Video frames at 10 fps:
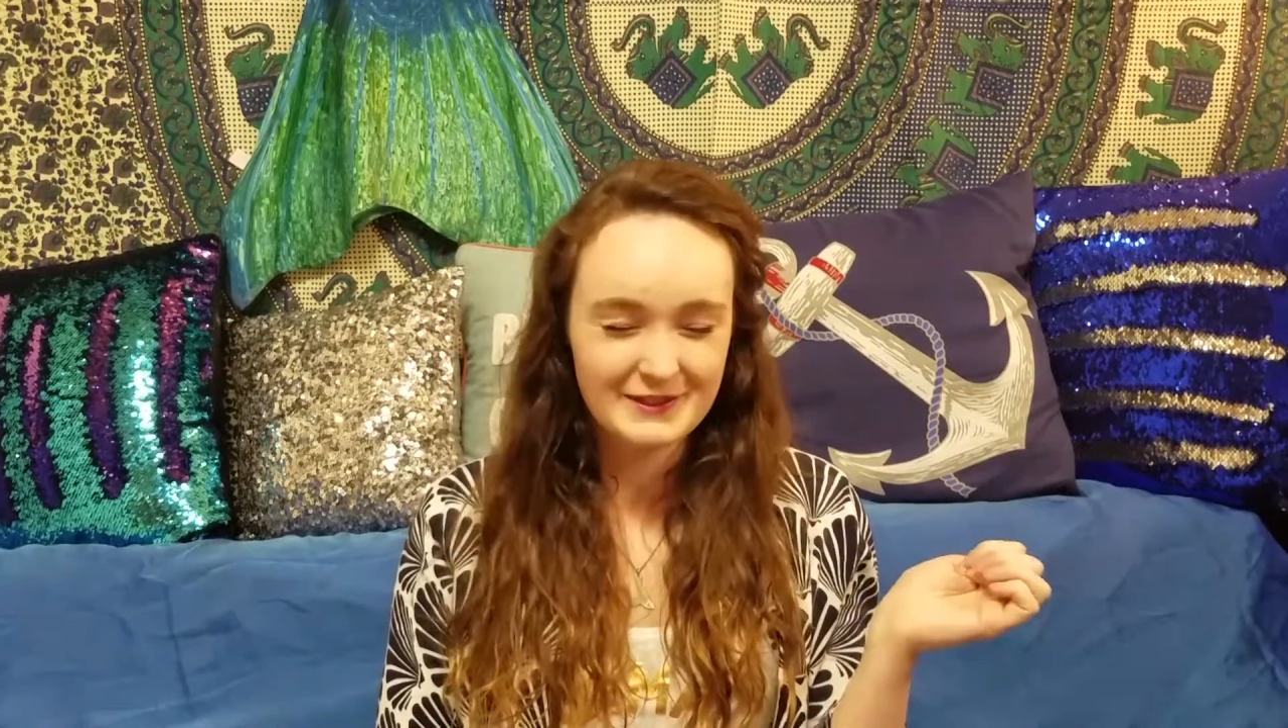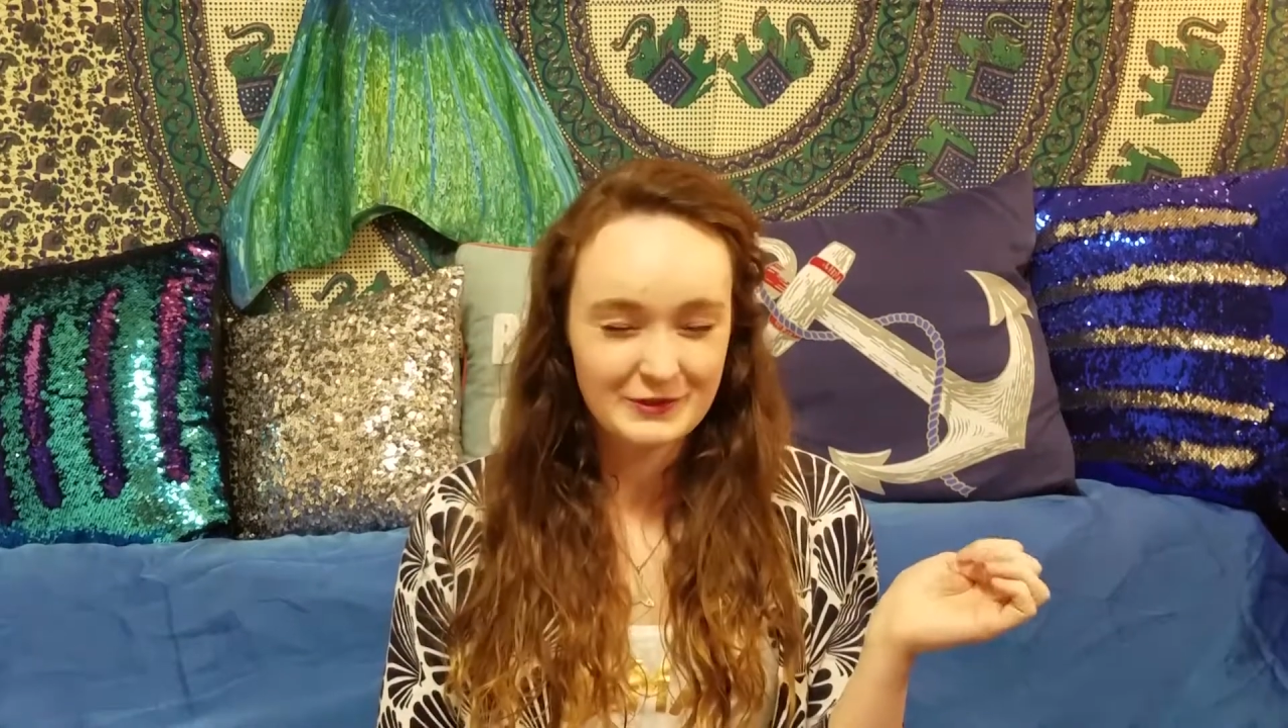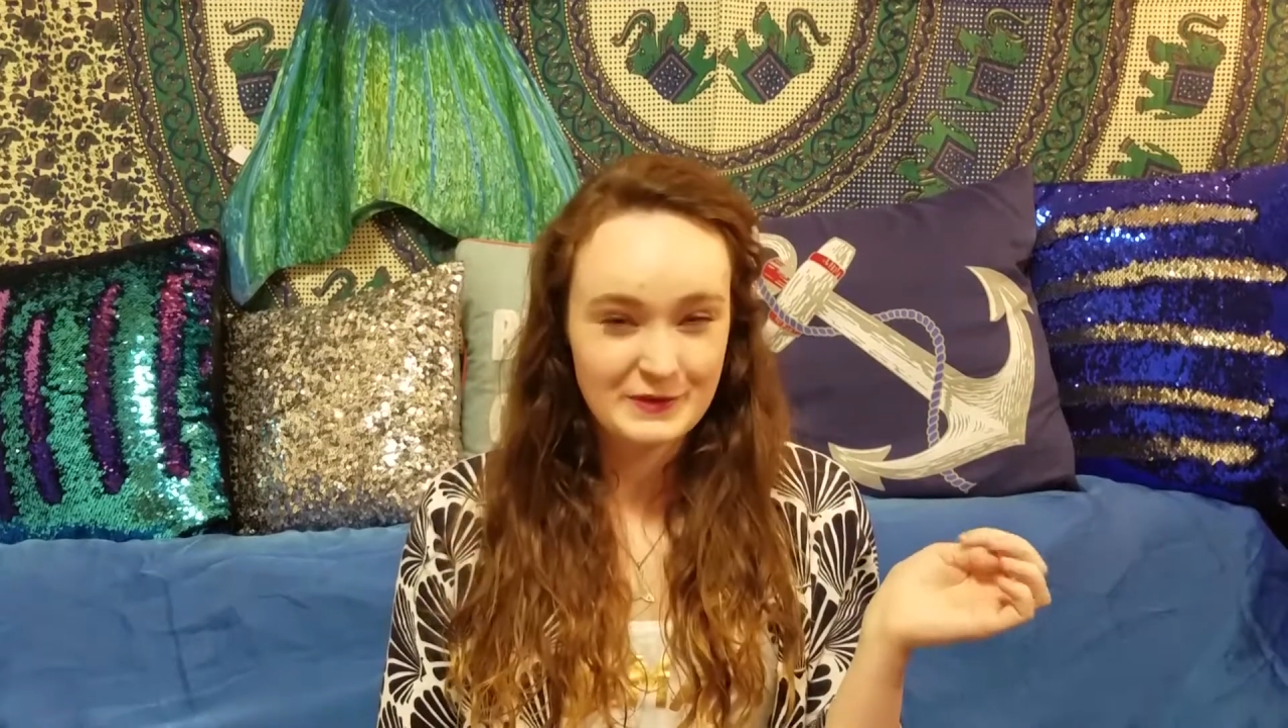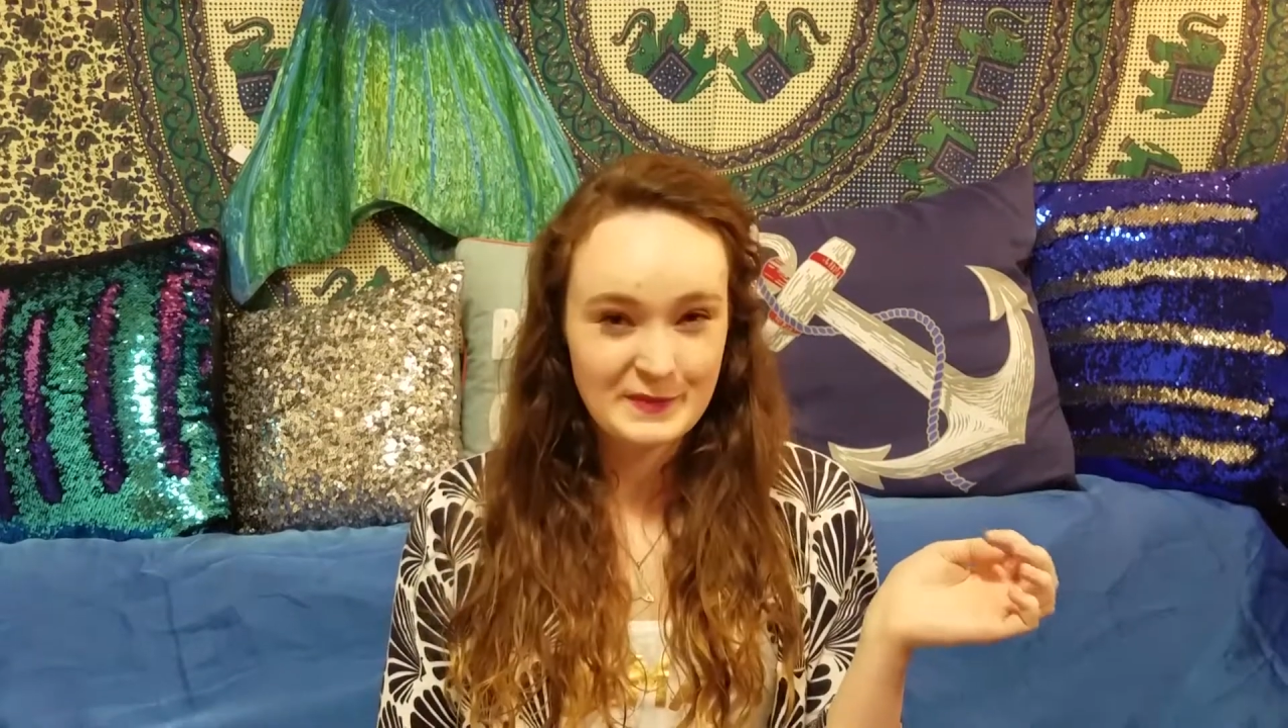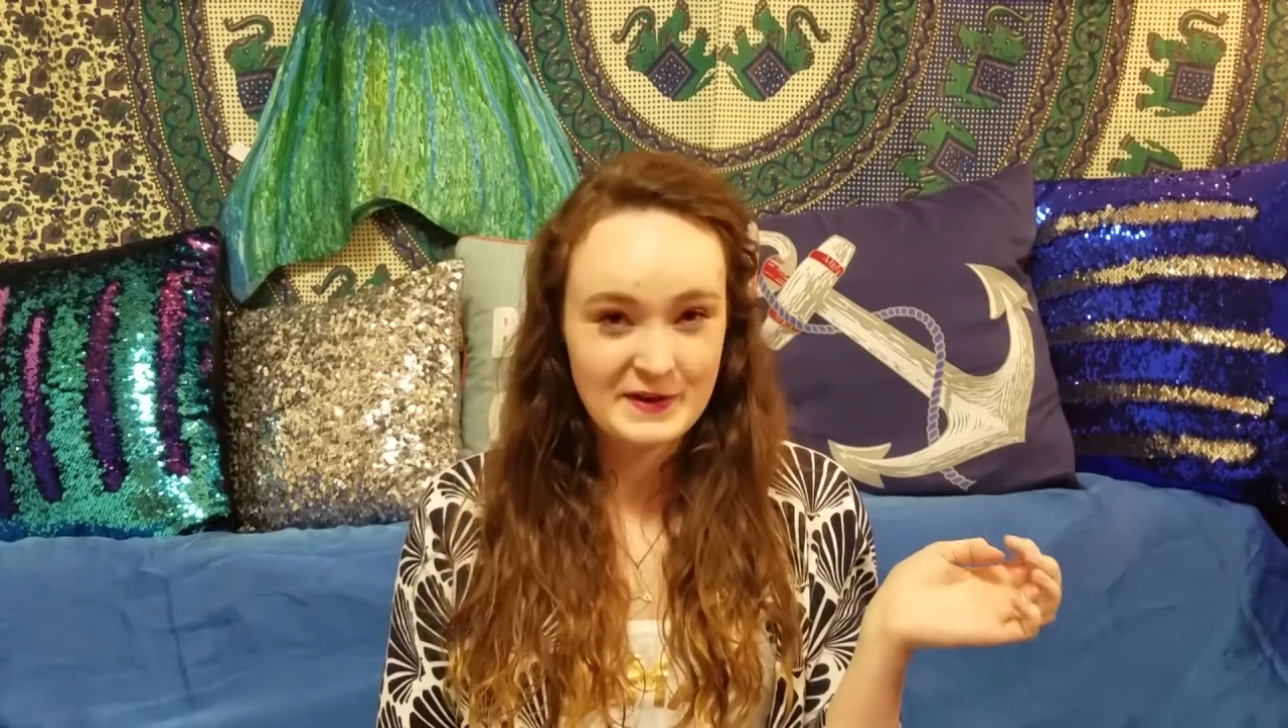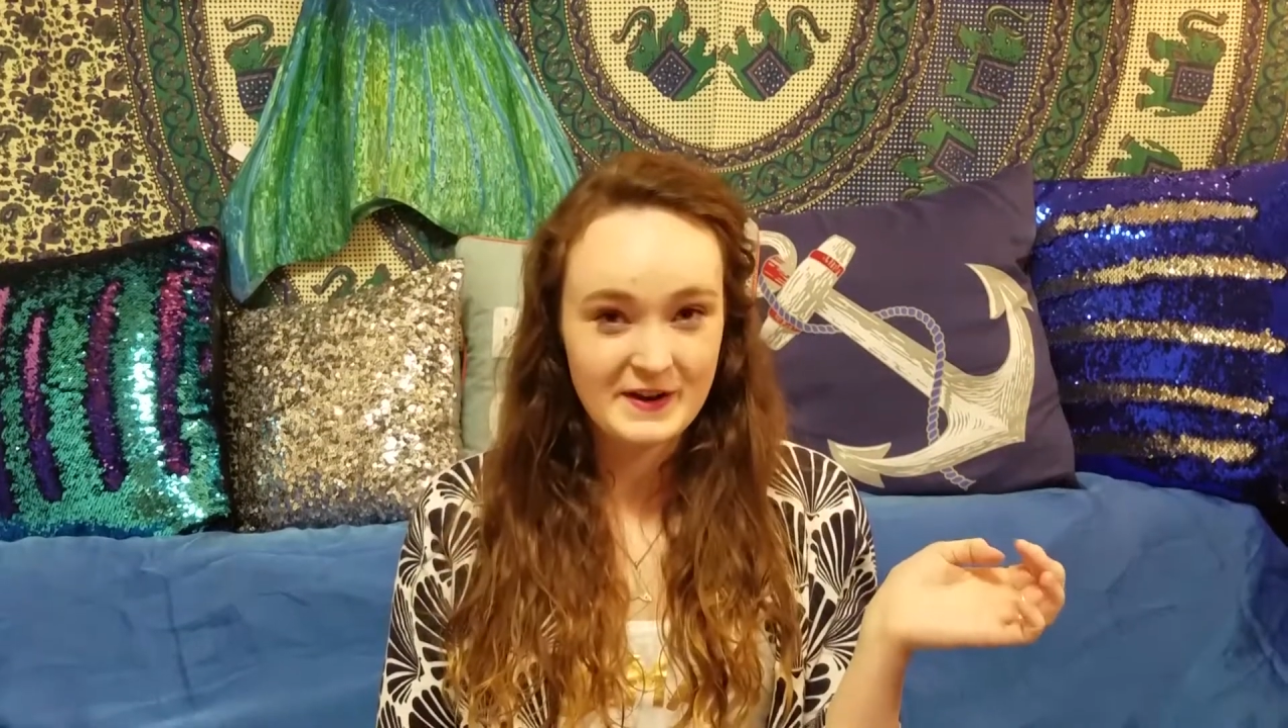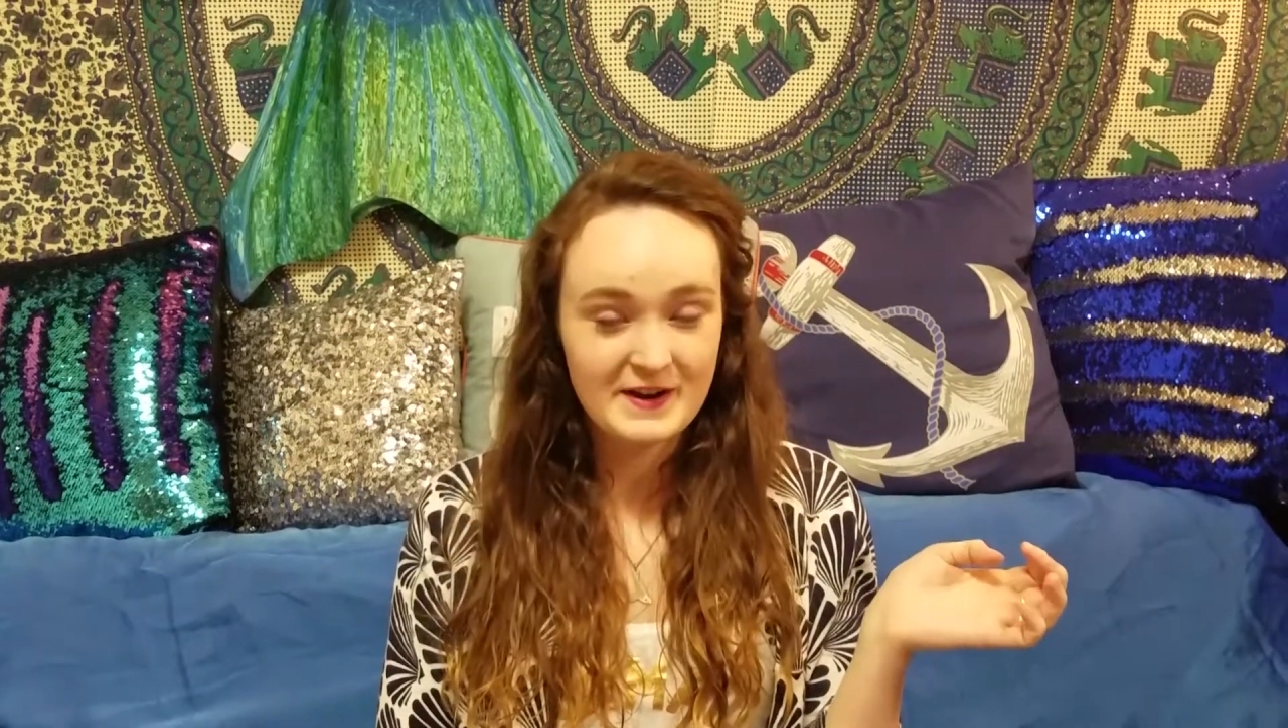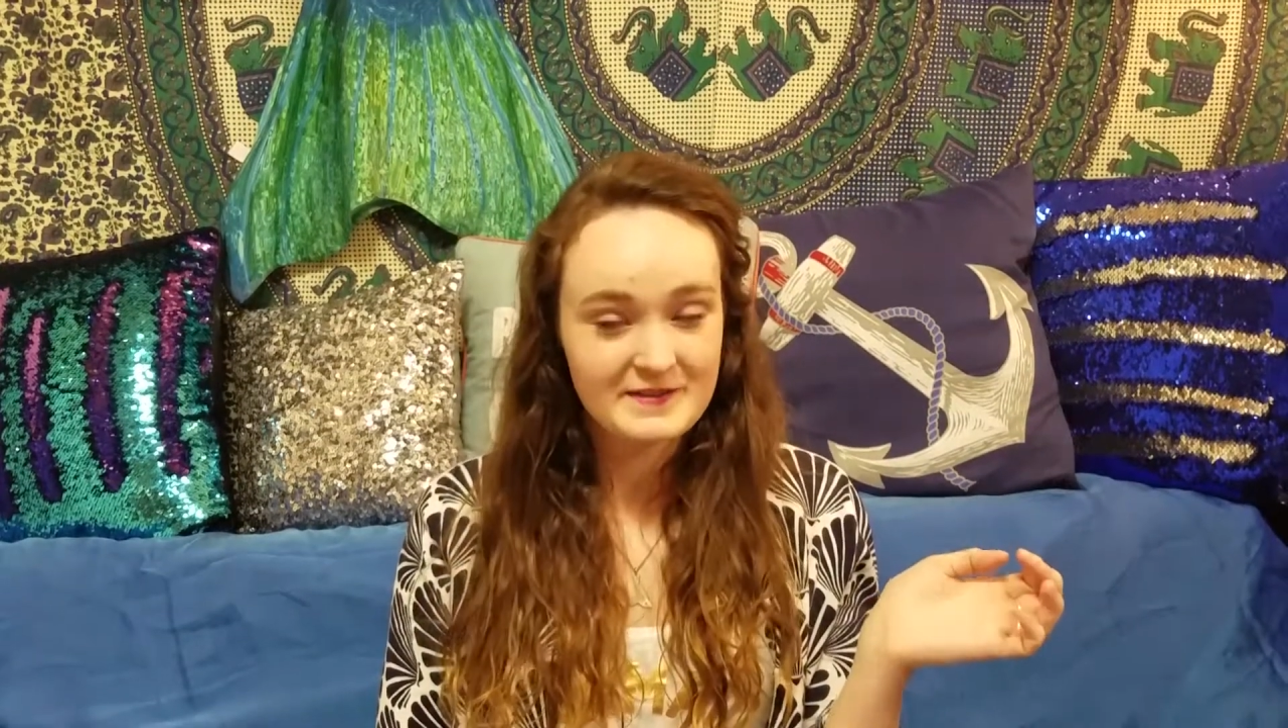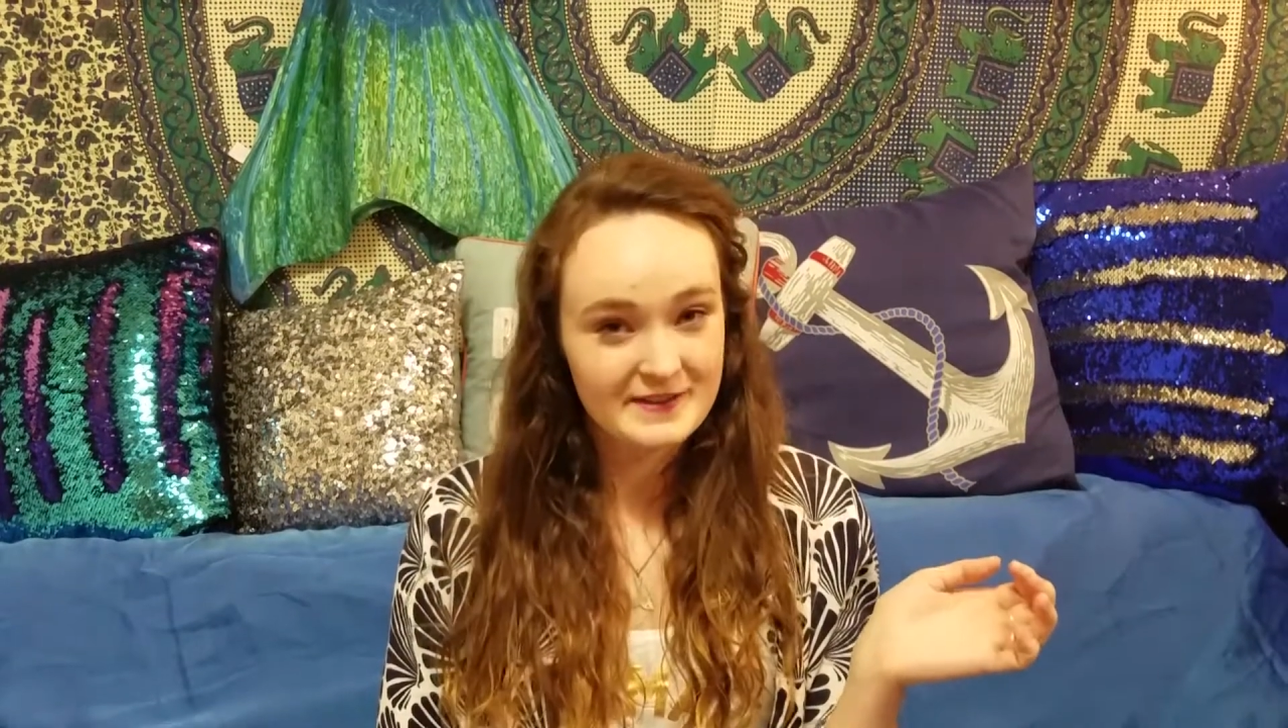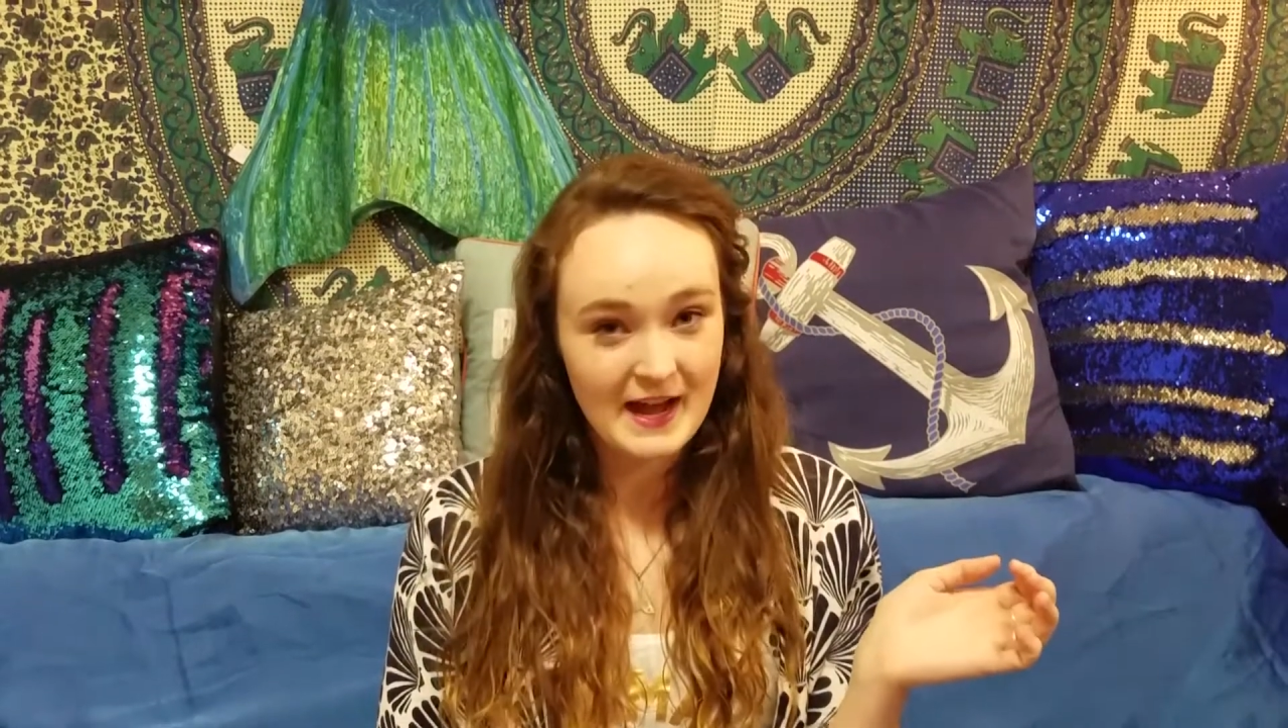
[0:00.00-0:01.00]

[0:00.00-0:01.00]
short period of